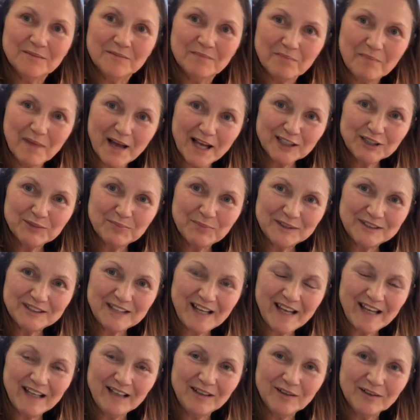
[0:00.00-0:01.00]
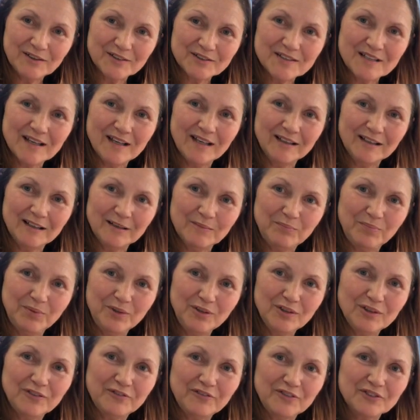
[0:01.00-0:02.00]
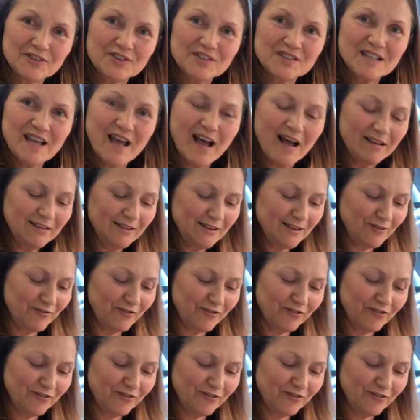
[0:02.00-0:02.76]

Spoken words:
mashed potatoes, and a beautiful salad